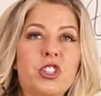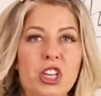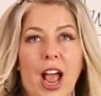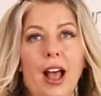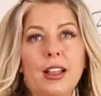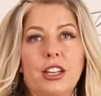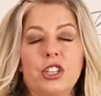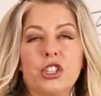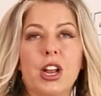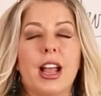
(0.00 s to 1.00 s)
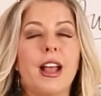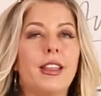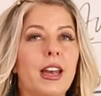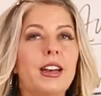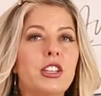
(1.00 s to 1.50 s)
challenge
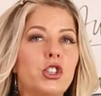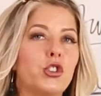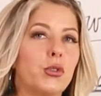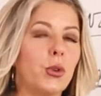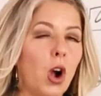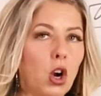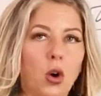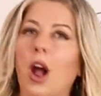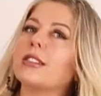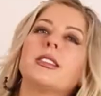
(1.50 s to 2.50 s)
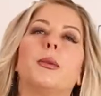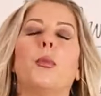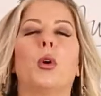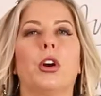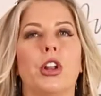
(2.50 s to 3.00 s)
that it is true across the
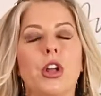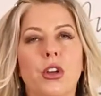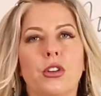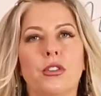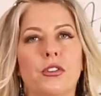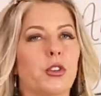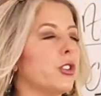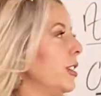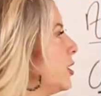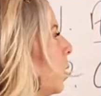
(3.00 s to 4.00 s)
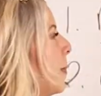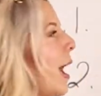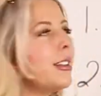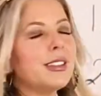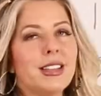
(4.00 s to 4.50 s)
board universally. So
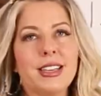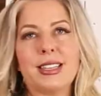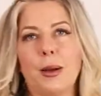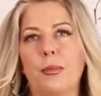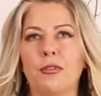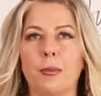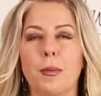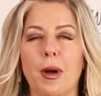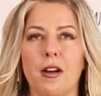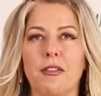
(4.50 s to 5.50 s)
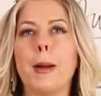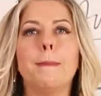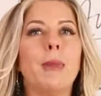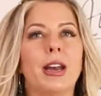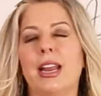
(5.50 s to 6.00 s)
back to the example from above,
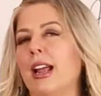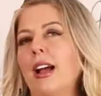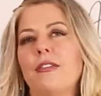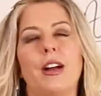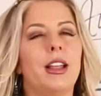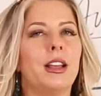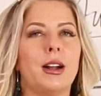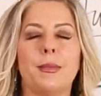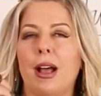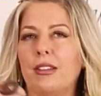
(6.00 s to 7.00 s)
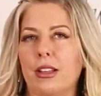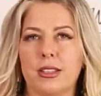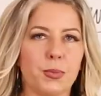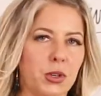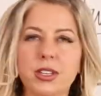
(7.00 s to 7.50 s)
money. I find that I'm having
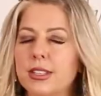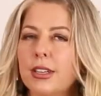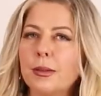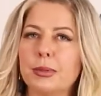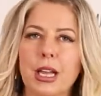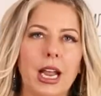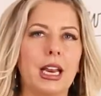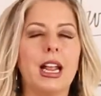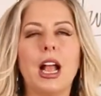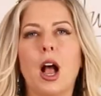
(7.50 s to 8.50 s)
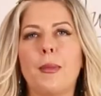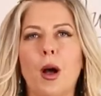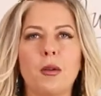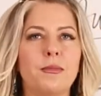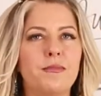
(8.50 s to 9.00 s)
this persistent complaint
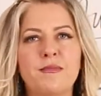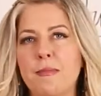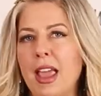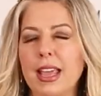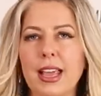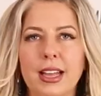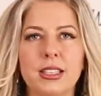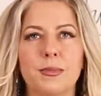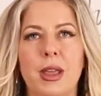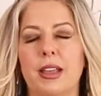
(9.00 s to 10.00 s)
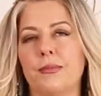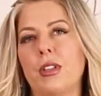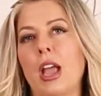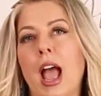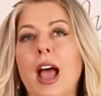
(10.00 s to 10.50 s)
about making ends meet.
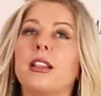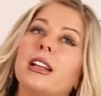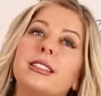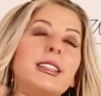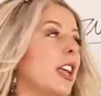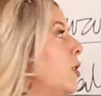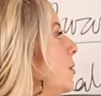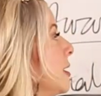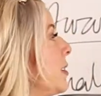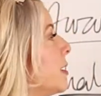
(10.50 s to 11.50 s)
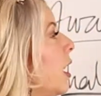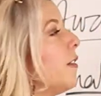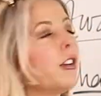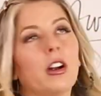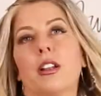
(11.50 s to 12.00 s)
And let's say you
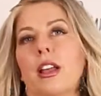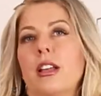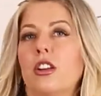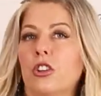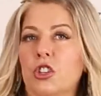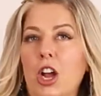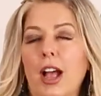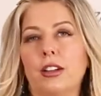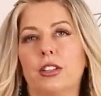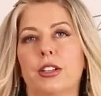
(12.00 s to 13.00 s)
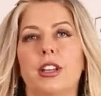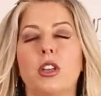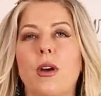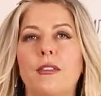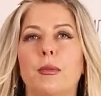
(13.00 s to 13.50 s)
discover in your childhood that
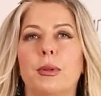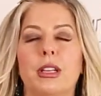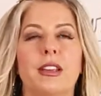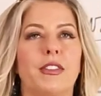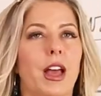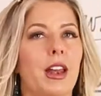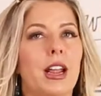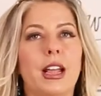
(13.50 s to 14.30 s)
you have a belief that